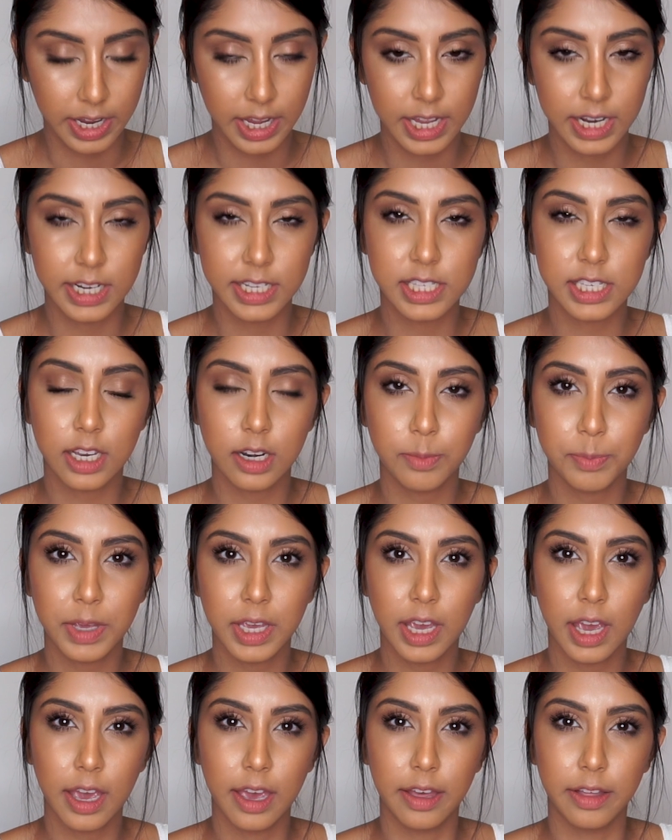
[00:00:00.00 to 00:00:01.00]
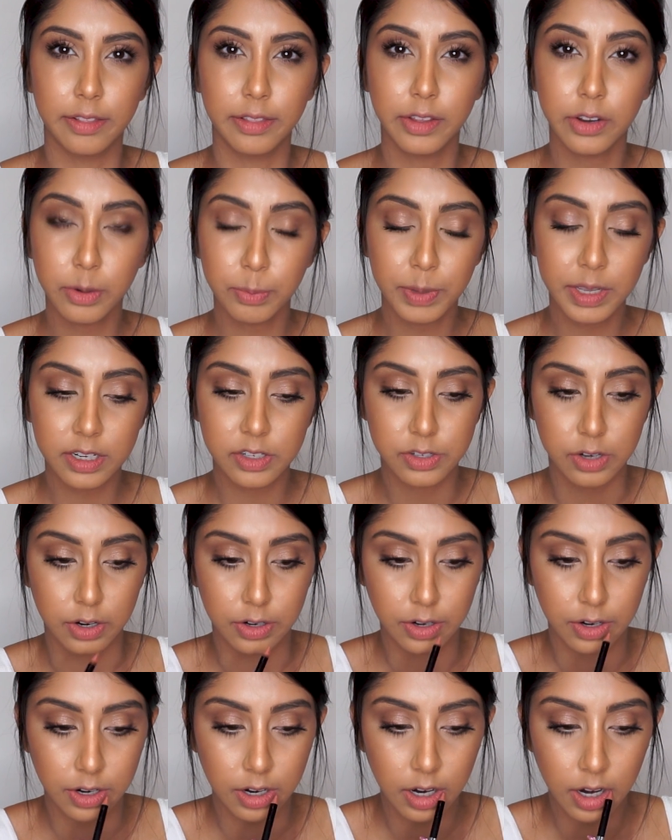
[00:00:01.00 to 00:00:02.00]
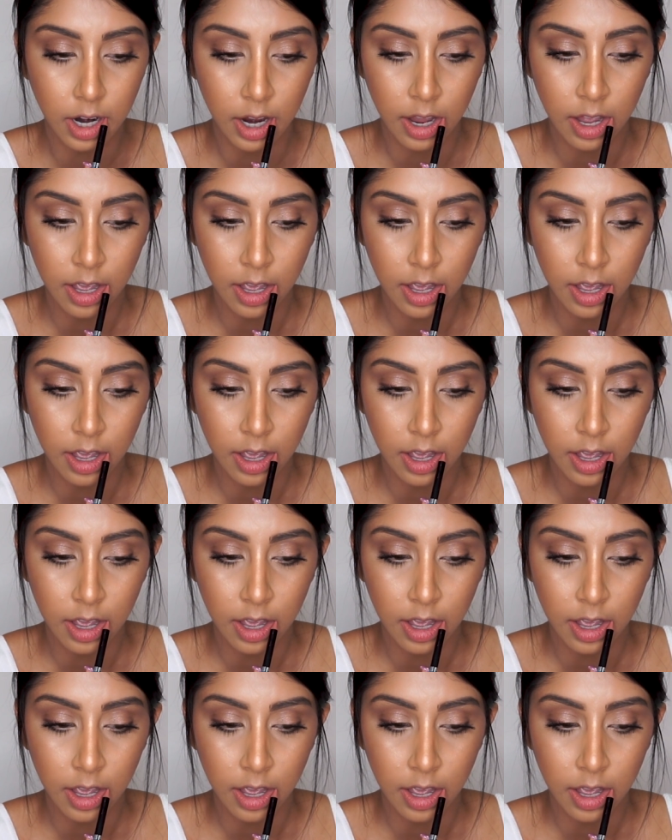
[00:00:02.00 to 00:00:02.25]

It is going to be a little bit darker,